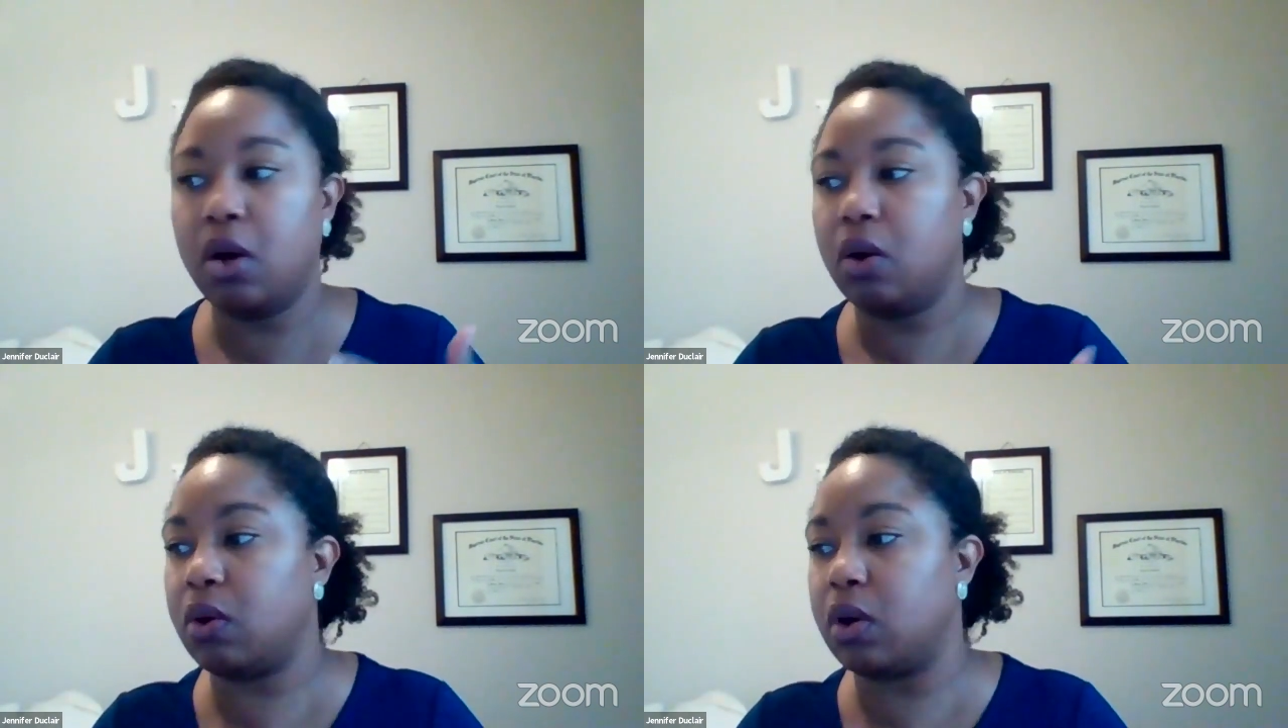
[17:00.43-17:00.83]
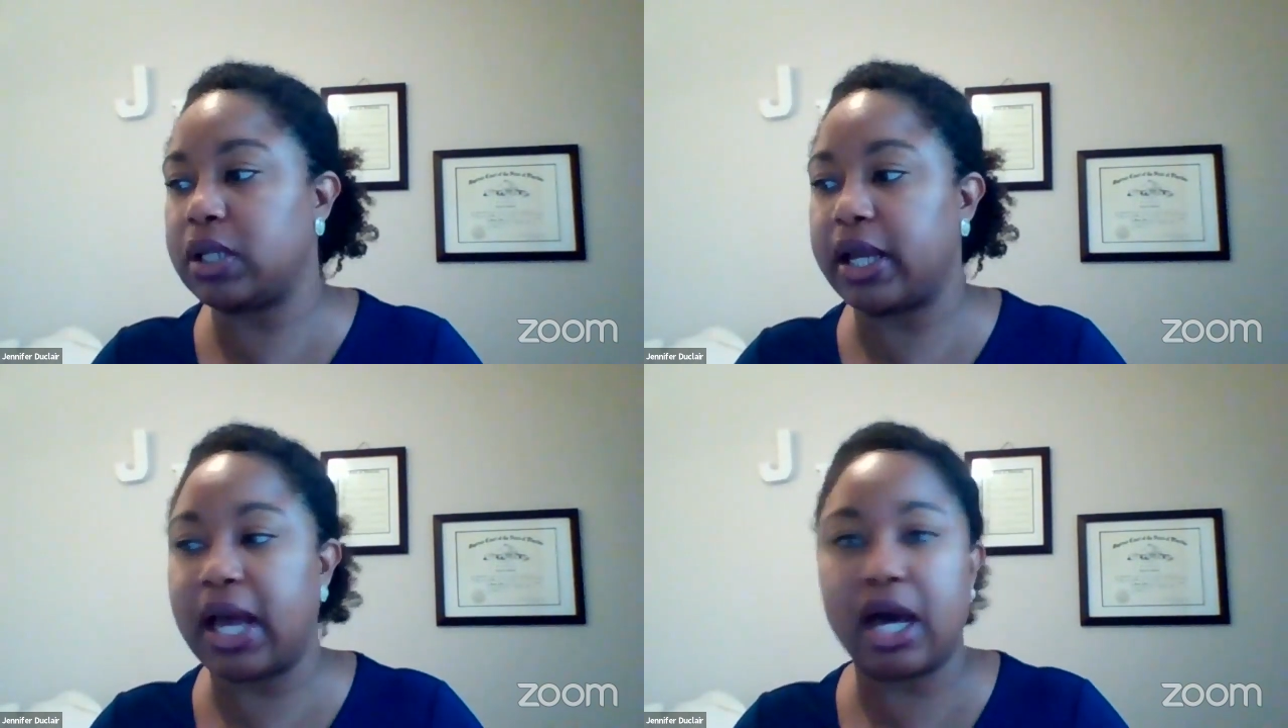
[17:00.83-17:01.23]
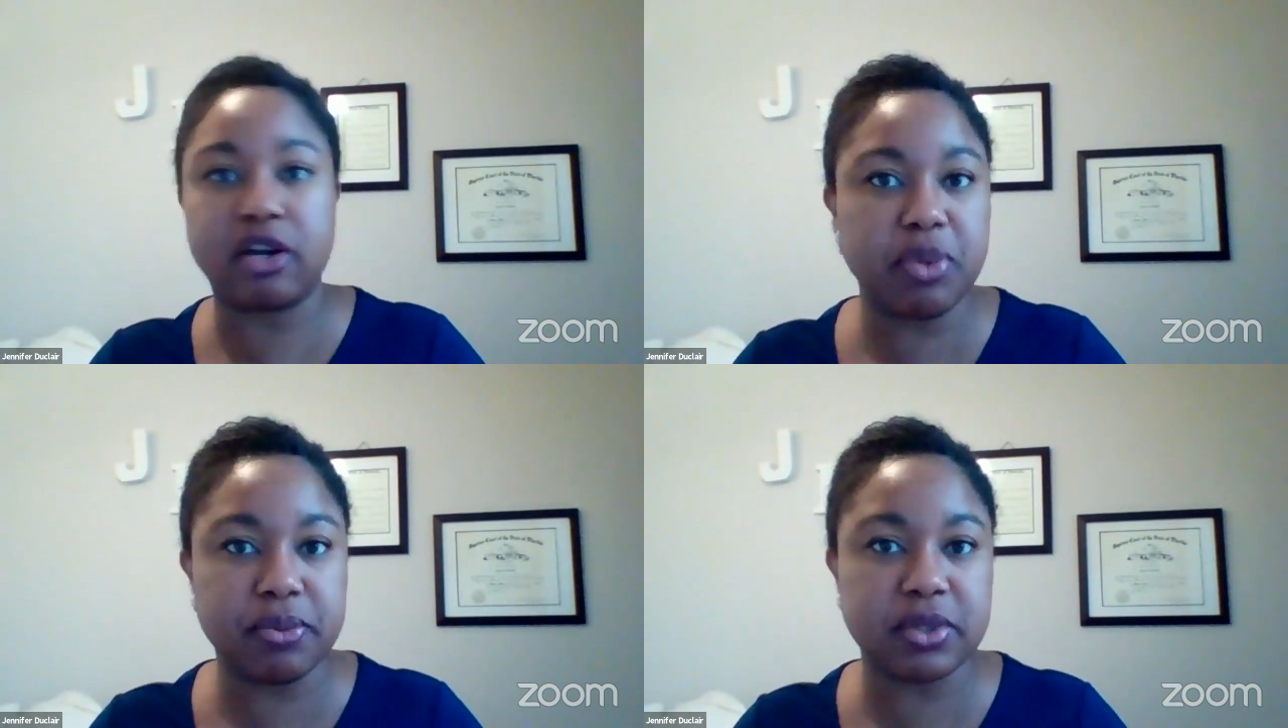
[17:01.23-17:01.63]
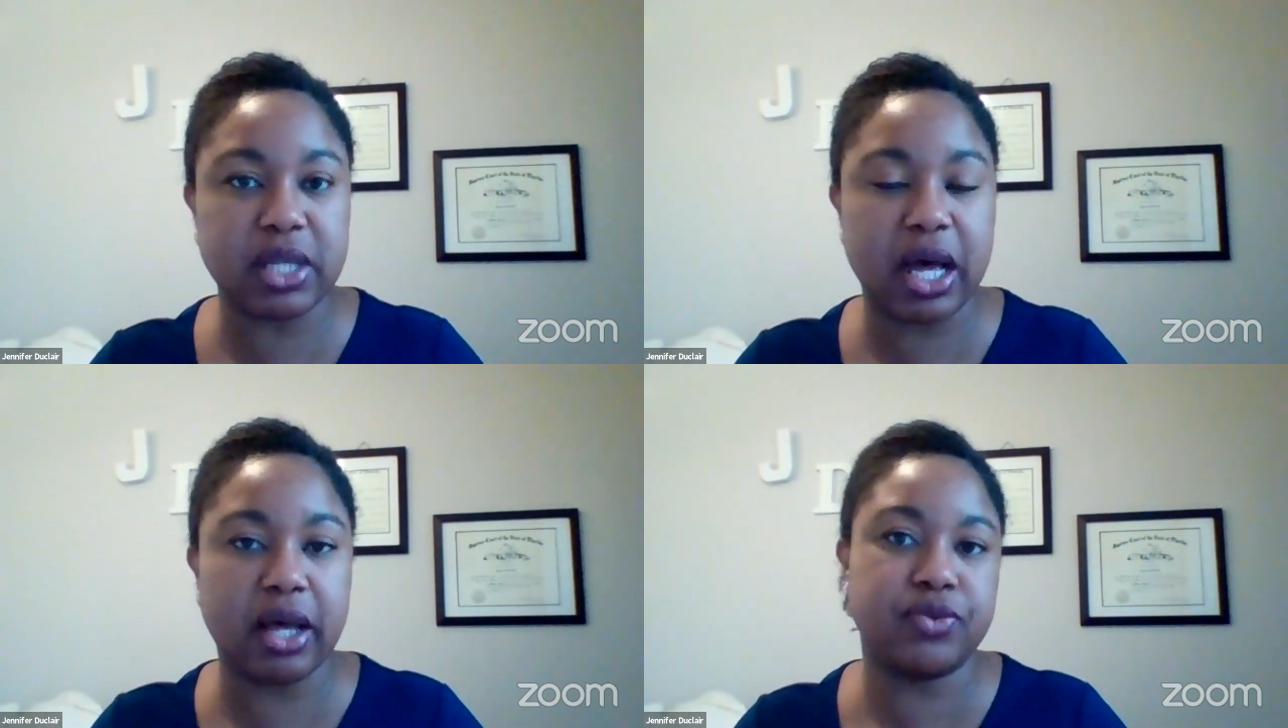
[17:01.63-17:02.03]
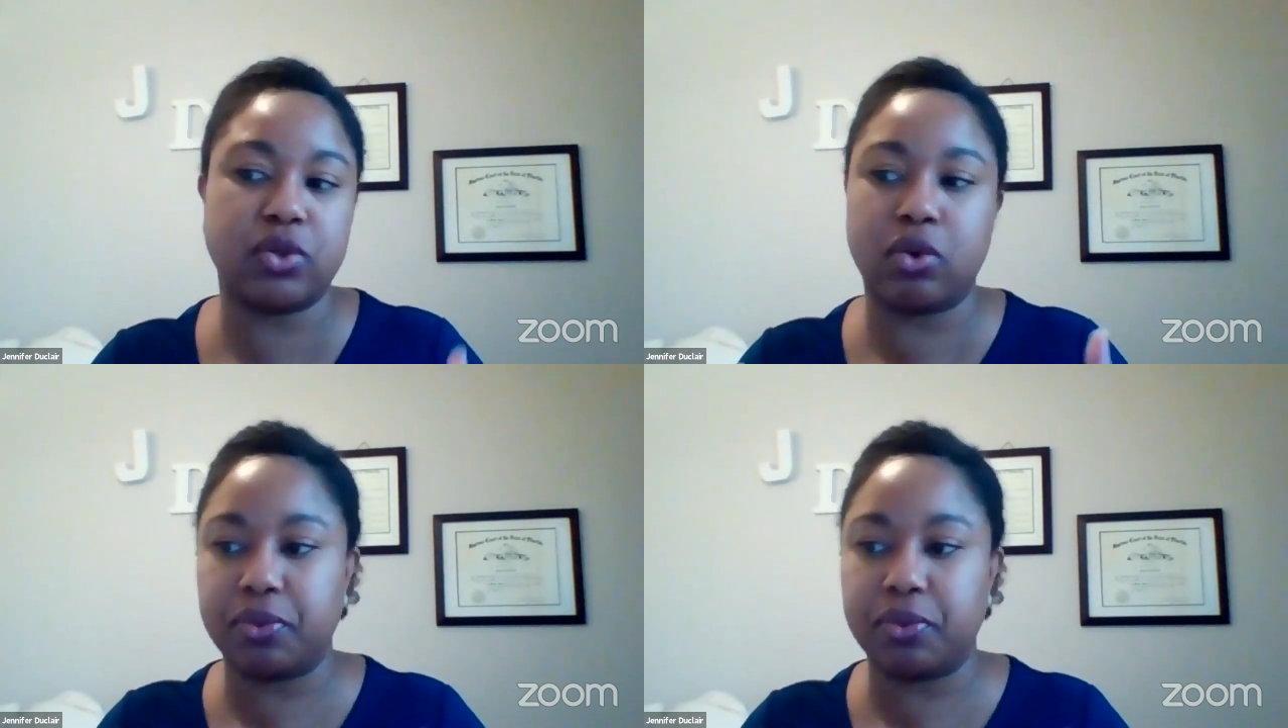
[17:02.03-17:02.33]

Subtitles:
or like out of people's lives or